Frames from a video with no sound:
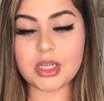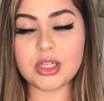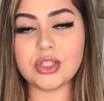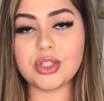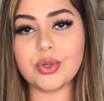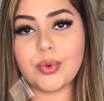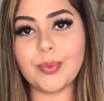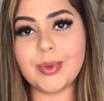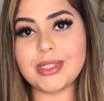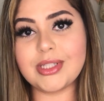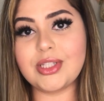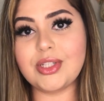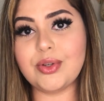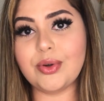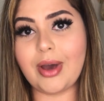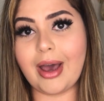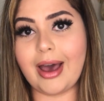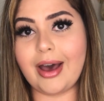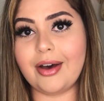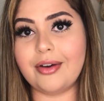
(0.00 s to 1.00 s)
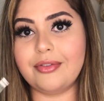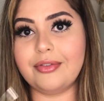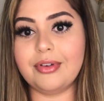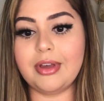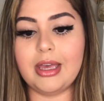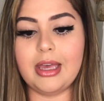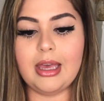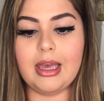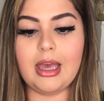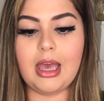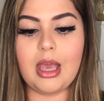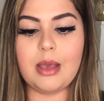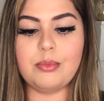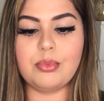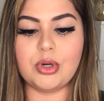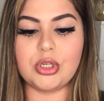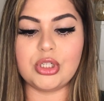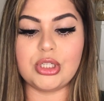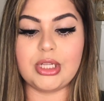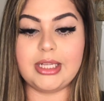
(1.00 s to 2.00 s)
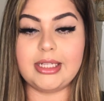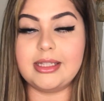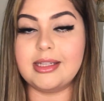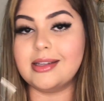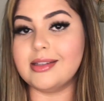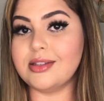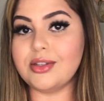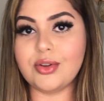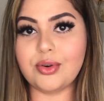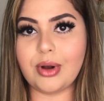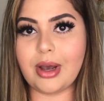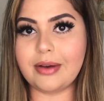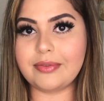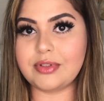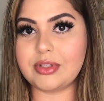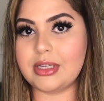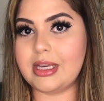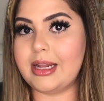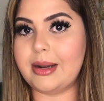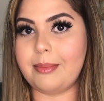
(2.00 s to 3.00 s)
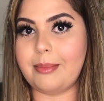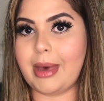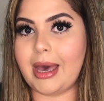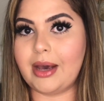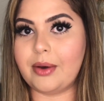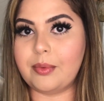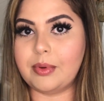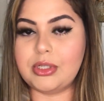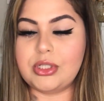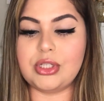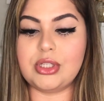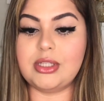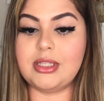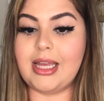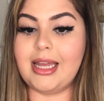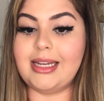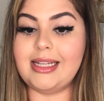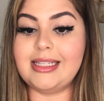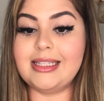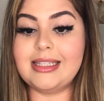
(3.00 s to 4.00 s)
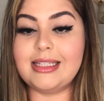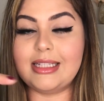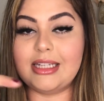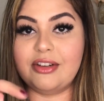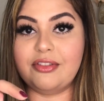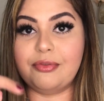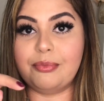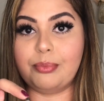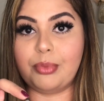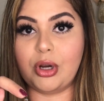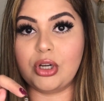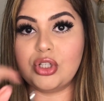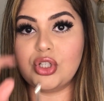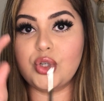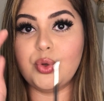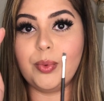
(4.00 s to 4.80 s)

So once you have a brush like this, you don't have to get a MAC one, just any stiff brush.